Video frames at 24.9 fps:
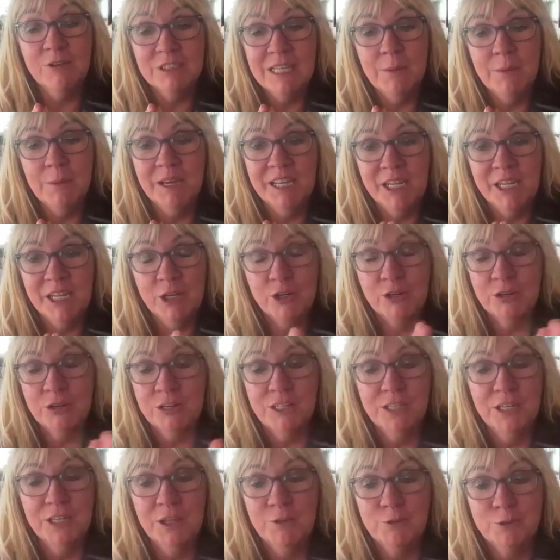every time I hear
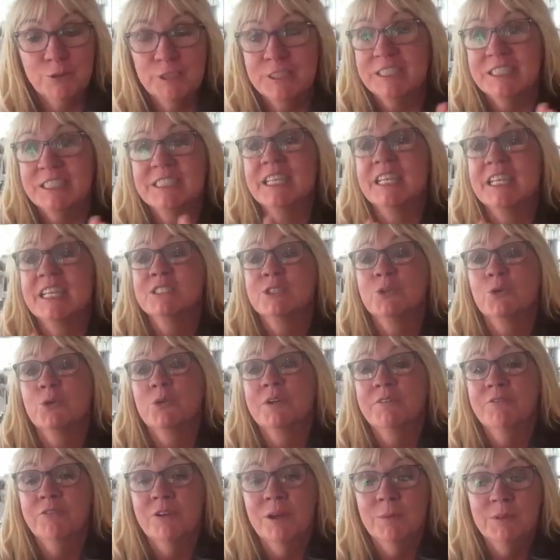another success
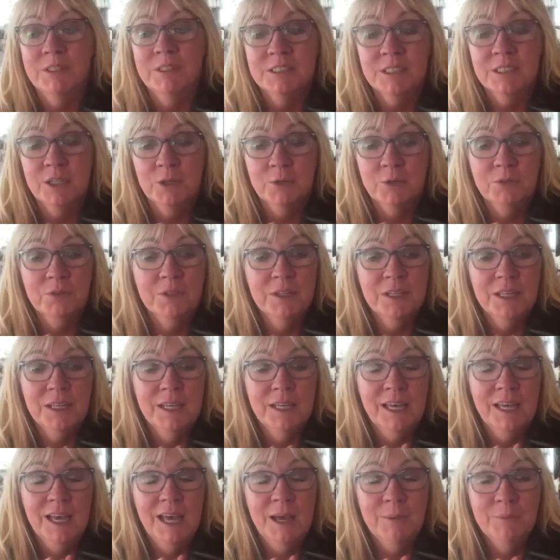story from it. So
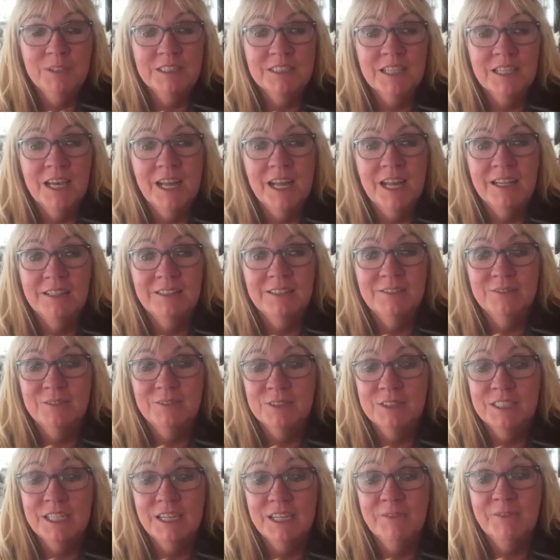I'm excited,
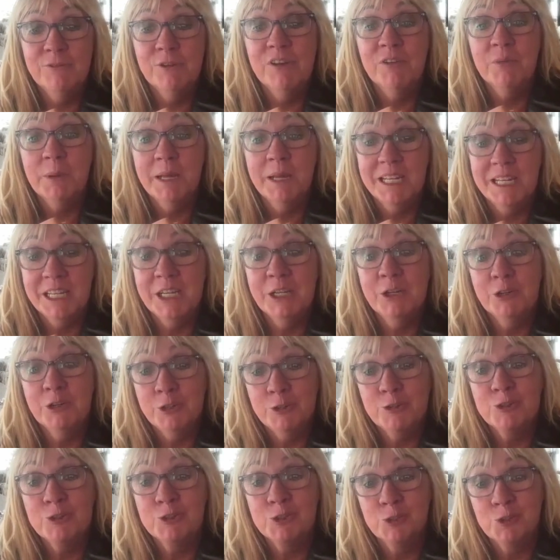Steve, for everybody to hear
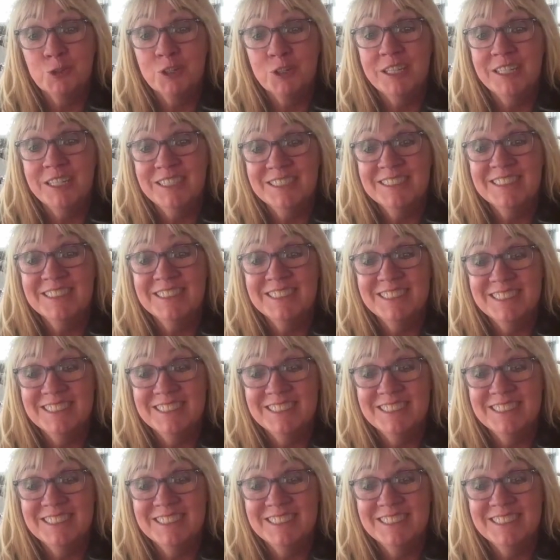your story.